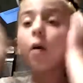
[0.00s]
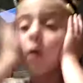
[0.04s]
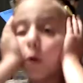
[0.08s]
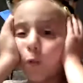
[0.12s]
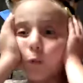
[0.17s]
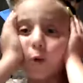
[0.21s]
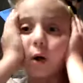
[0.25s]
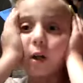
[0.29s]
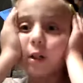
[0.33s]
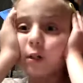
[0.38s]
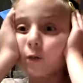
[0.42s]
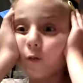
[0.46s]

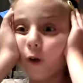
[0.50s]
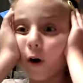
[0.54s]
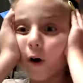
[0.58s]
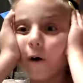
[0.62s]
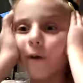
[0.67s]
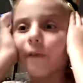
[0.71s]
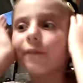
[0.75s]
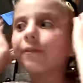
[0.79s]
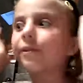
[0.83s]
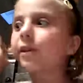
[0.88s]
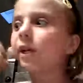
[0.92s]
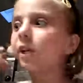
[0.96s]
worst of
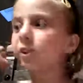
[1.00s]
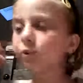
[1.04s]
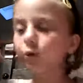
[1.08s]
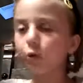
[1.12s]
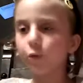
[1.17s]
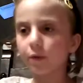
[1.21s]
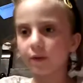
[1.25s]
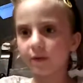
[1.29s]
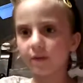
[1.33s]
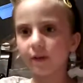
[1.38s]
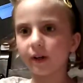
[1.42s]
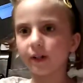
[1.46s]
all, there's no
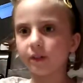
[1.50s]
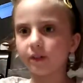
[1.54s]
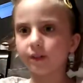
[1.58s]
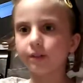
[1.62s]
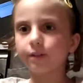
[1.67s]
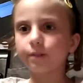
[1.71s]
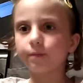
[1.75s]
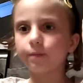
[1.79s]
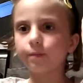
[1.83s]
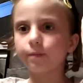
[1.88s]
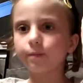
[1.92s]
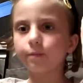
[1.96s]

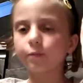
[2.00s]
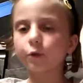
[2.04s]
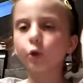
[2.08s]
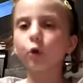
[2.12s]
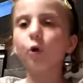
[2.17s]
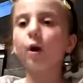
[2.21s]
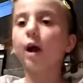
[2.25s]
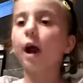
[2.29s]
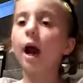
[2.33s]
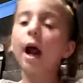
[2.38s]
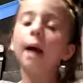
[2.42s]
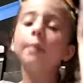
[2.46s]
refunds.
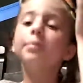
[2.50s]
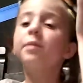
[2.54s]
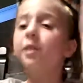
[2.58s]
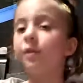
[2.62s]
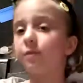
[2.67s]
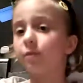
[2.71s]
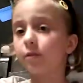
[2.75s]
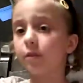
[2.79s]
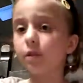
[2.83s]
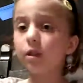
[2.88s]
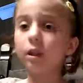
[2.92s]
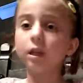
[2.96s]
Okay, I'm
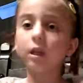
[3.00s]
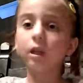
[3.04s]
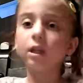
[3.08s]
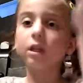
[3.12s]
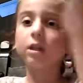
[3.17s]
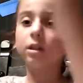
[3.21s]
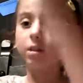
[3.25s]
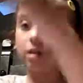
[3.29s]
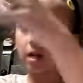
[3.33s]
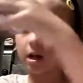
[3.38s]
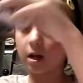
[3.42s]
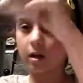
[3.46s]
definitely
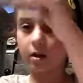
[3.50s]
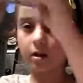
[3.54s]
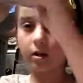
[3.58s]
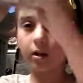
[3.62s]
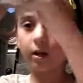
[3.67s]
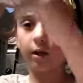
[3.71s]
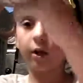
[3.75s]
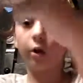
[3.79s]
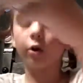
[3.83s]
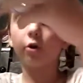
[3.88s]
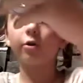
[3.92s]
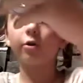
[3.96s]
telling her